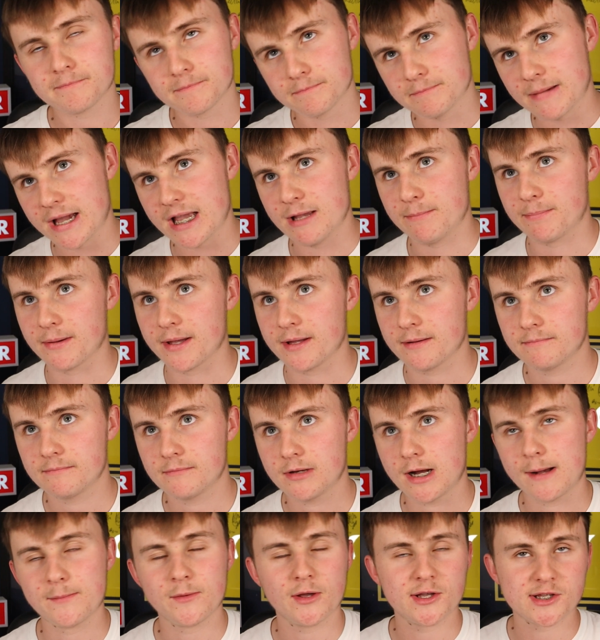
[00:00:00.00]
Maybe.
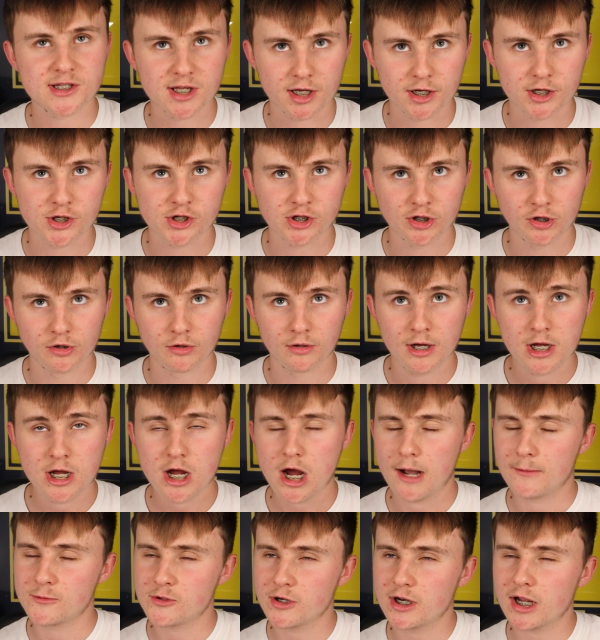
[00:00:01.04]
I'm not entirely sure.
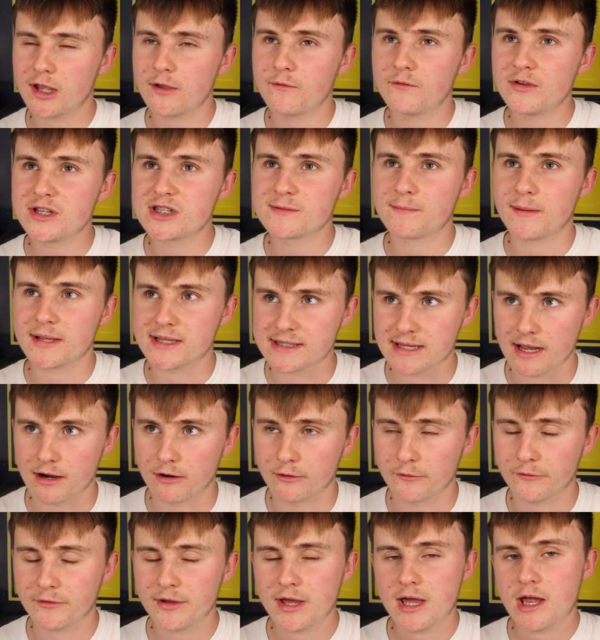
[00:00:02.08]
I'm trying to convince
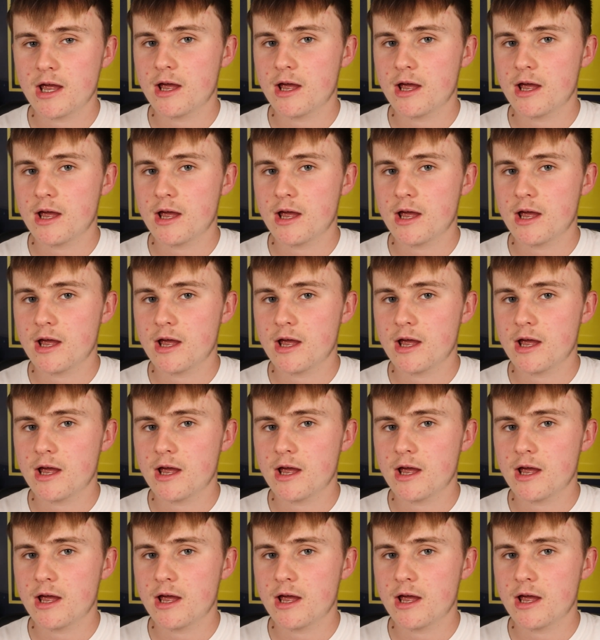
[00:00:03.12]
myself.